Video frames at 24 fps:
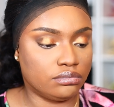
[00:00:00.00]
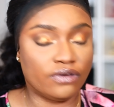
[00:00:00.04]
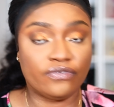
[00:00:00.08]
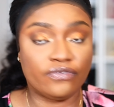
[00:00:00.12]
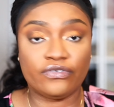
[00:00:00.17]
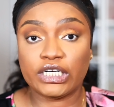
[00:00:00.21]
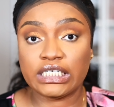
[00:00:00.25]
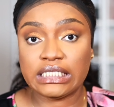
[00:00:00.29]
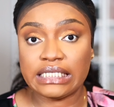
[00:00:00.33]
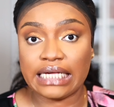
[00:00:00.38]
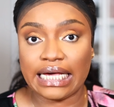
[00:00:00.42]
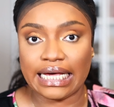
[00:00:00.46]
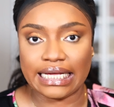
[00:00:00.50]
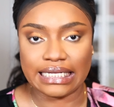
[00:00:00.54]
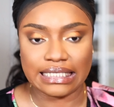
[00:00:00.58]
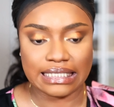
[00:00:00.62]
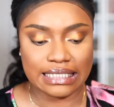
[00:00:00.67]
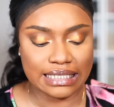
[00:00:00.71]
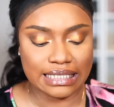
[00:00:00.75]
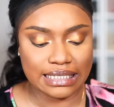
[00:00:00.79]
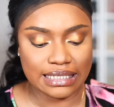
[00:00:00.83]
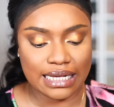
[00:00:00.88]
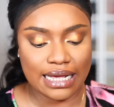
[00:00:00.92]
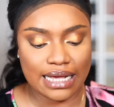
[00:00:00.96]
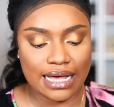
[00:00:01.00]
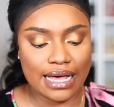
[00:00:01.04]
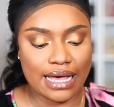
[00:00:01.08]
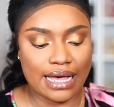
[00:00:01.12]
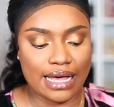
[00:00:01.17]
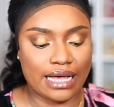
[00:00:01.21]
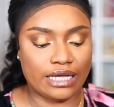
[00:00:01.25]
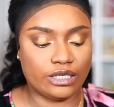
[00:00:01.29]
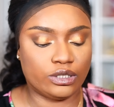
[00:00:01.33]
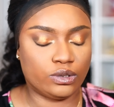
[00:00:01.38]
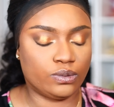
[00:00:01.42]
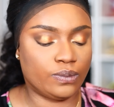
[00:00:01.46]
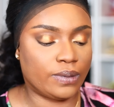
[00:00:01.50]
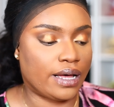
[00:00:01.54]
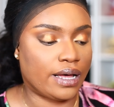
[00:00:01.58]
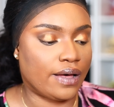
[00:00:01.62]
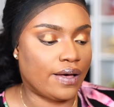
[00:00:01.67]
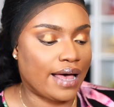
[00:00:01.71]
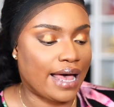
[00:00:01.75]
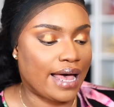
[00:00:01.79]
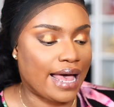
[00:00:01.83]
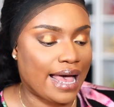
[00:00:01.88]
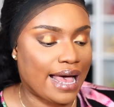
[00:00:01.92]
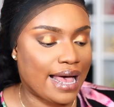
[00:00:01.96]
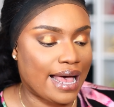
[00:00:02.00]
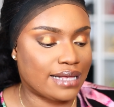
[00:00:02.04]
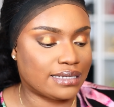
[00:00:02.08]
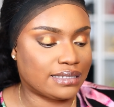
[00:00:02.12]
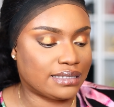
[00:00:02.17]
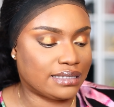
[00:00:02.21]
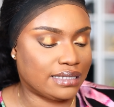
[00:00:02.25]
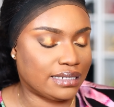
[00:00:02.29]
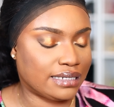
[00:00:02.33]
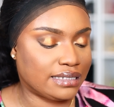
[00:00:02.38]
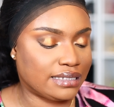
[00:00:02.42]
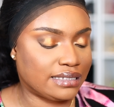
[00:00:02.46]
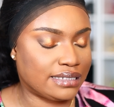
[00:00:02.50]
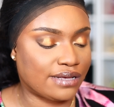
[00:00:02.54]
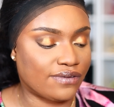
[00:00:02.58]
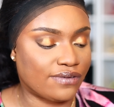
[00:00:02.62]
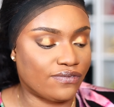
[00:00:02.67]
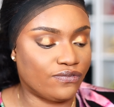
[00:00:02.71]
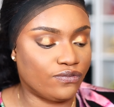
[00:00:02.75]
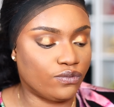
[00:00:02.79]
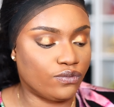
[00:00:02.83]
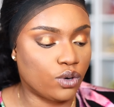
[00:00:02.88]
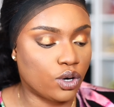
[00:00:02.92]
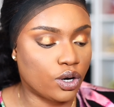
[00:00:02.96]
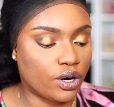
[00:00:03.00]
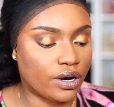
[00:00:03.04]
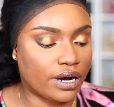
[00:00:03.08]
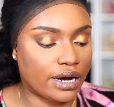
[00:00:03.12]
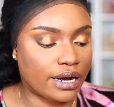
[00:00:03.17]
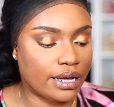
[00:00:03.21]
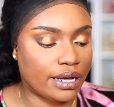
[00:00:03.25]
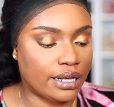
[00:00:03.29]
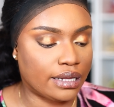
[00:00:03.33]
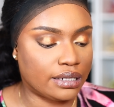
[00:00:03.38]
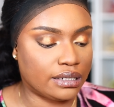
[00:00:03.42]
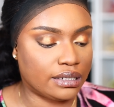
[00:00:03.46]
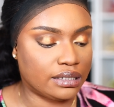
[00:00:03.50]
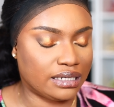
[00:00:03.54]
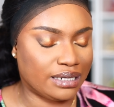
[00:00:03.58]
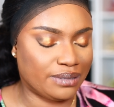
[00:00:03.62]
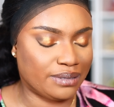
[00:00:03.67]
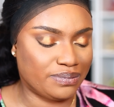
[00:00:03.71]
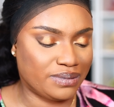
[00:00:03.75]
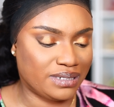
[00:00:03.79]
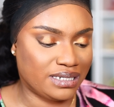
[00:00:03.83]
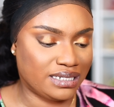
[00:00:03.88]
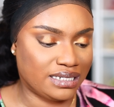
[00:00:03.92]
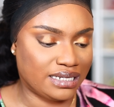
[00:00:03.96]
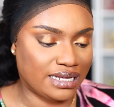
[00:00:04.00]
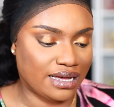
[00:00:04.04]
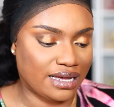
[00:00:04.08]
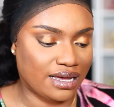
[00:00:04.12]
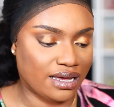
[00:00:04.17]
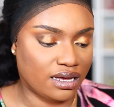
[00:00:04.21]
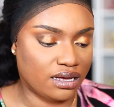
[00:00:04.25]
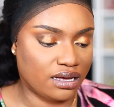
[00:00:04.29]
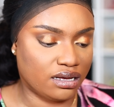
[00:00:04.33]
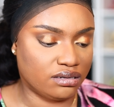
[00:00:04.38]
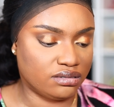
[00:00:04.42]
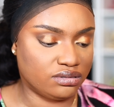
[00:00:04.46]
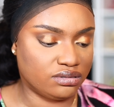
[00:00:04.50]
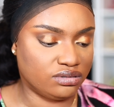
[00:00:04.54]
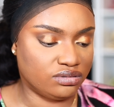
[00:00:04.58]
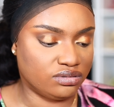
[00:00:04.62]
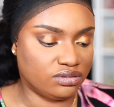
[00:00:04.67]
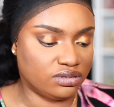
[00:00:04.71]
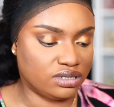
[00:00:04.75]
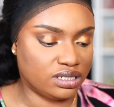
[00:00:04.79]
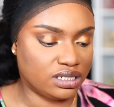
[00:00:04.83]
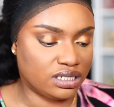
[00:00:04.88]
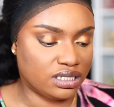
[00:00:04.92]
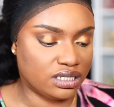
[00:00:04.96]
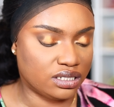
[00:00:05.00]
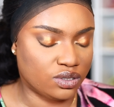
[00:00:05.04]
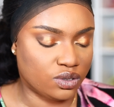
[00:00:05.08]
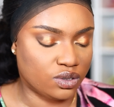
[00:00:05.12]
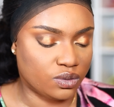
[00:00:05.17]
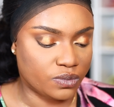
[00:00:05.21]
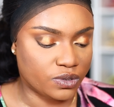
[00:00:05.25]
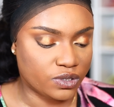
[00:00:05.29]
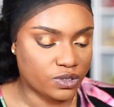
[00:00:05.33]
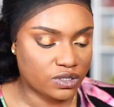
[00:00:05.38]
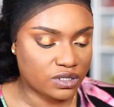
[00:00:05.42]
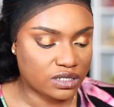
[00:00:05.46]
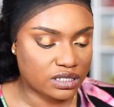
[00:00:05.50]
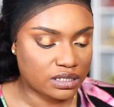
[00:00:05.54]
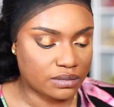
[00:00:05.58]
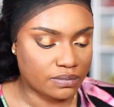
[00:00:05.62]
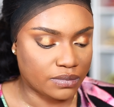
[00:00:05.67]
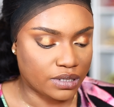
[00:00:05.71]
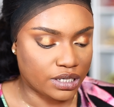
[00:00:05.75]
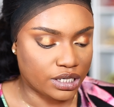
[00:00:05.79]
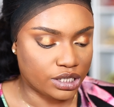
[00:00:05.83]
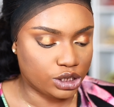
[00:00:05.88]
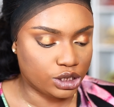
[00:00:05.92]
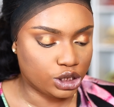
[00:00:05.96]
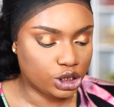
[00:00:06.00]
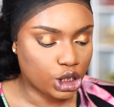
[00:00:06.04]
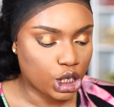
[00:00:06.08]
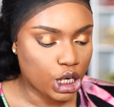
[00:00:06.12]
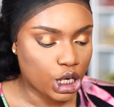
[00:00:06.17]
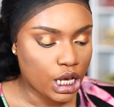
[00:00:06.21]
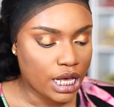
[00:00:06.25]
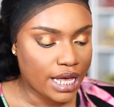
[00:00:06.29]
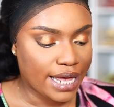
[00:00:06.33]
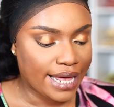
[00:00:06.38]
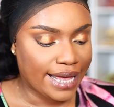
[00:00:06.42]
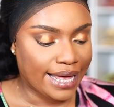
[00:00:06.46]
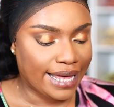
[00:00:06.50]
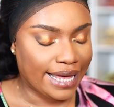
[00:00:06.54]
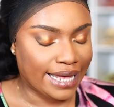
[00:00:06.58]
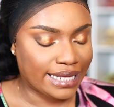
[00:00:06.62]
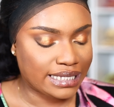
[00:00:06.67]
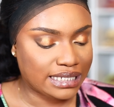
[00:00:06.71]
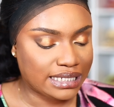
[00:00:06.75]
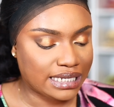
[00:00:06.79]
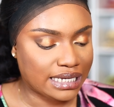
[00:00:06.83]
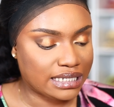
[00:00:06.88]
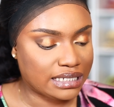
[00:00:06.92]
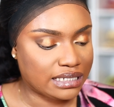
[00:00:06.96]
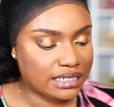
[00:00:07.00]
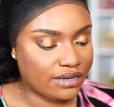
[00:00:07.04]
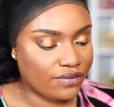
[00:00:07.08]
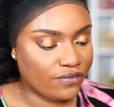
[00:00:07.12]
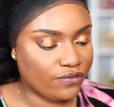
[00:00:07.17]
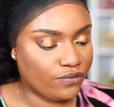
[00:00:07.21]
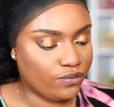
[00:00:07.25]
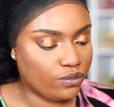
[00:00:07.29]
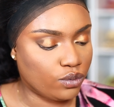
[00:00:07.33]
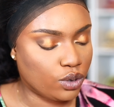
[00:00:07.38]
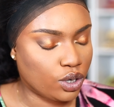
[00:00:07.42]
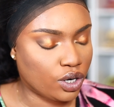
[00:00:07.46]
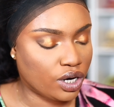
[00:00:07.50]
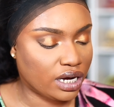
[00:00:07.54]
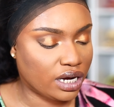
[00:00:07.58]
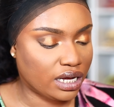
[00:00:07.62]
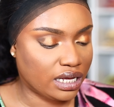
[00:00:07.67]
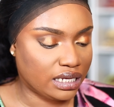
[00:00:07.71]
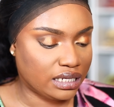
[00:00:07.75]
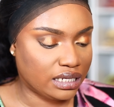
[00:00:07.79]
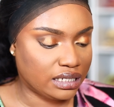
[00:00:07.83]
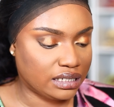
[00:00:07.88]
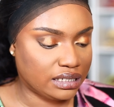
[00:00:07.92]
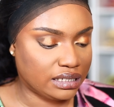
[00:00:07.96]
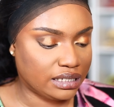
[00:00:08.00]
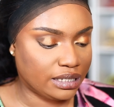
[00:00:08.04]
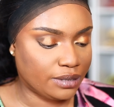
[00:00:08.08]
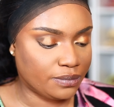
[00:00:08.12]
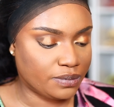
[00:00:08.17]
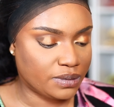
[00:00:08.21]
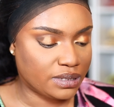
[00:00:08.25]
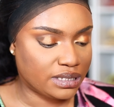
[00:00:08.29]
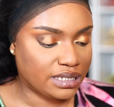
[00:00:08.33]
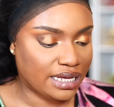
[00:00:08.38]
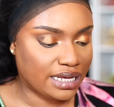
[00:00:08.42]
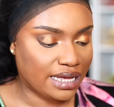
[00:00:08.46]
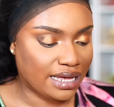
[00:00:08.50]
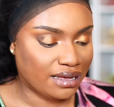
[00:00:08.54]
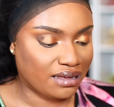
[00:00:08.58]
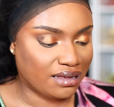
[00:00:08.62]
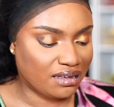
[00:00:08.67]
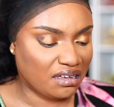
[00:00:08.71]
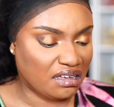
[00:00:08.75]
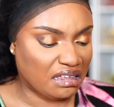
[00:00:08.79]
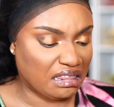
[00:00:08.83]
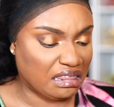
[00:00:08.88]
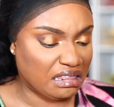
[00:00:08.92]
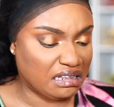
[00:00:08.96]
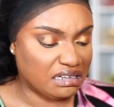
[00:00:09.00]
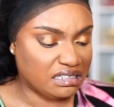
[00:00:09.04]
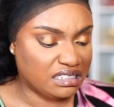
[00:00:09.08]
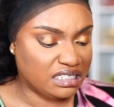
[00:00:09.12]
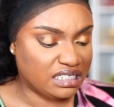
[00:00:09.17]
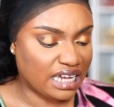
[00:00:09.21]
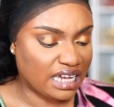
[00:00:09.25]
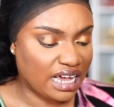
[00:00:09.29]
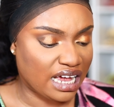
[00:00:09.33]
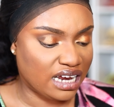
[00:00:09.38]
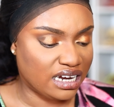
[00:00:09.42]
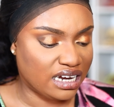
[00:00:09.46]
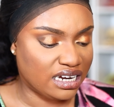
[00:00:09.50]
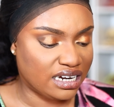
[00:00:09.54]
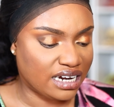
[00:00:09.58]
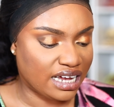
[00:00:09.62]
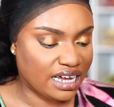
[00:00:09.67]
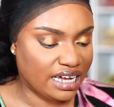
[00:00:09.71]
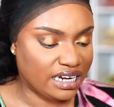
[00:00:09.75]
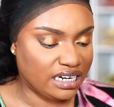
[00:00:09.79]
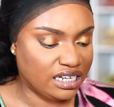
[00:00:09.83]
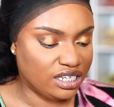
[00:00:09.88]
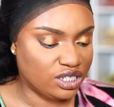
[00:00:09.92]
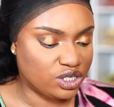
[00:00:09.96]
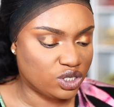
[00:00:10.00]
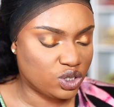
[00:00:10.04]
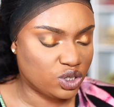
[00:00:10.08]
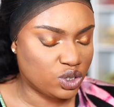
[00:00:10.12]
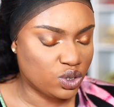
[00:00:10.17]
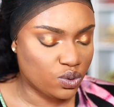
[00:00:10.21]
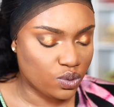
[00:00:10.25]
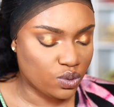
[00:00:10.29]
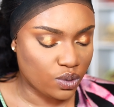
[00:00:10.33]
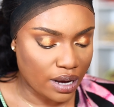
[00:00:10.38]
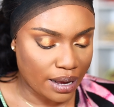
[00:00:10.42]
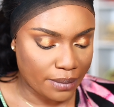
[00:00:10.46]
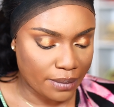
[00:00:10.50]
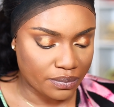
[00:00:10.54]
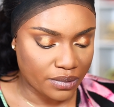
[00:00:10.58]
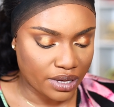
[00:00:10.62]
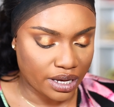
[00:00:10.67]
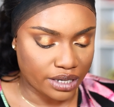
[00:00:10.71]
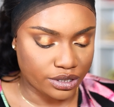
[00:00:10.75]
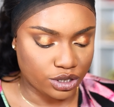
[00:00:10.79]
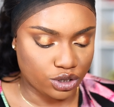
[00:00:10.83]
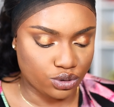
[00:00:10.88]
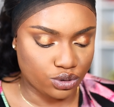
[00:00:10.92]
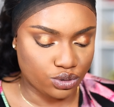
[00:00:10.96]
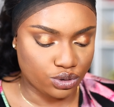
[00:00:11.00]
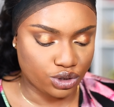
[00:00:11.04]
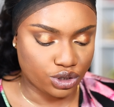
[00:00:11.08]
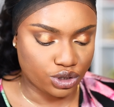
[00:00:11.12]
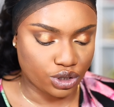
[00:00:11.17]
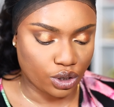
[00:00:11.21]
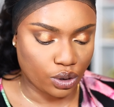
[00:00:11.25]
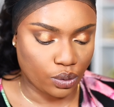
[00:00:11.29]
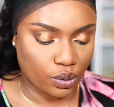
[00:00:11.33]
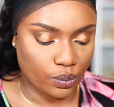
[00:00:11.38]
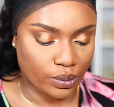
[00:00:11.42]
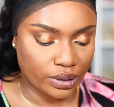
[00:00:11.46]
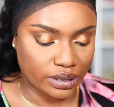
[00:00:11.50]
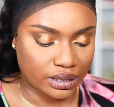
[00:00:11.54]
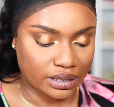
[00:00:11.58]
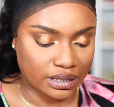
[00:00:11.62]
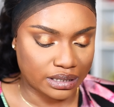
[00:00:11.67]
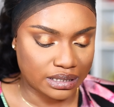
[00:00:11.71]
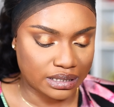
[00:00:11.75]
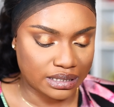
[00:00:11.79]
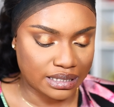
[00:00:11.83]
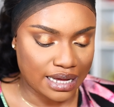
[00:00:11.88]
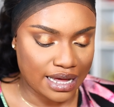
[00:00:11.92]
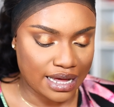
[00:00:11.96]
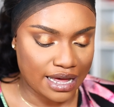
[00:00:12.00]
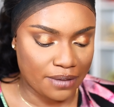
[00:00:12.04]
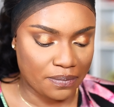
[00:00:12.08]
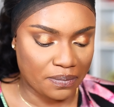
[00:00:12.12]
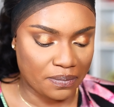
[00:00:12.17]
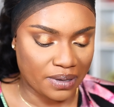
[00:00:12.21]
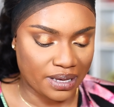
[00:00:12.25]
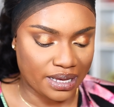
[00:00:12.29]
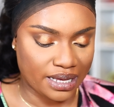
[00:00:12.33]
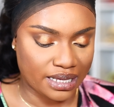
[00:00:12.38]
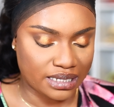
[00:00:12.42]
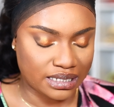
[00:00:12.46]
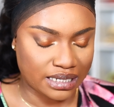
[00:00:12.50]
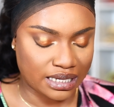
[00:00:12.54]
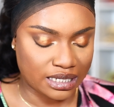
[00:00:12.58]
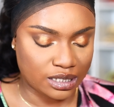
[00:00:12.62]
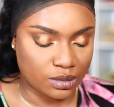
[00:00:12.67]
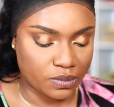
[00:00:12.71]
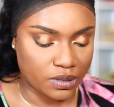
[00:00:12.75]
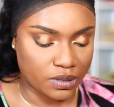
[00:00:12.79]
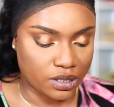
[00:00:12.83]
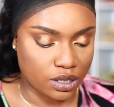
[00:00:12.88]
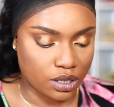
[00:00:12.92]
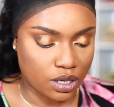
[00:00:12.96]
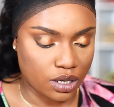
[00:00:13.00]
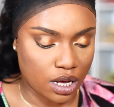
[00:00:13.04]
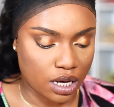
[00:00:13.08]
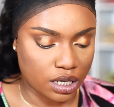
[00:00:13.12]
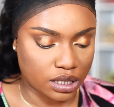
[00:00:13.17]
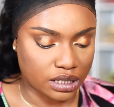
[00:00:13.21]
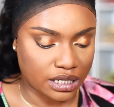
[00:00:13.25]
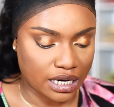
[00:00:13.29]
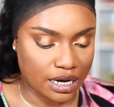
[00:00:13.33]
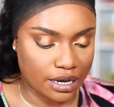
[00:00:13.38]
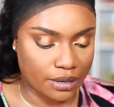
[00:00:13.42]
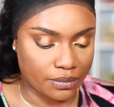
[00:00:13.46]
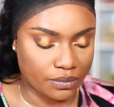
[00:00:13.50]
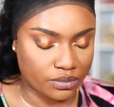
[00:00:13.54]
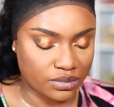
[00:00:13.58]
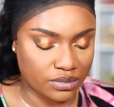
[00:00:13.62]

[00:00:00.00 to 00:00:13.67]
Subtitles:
First Kiss, as well as the Sephora lipstick. Ooh, this is almost smudged. It's a Sephora lipstick in the shade 92. I'm not too sure what the type is. It's been a long time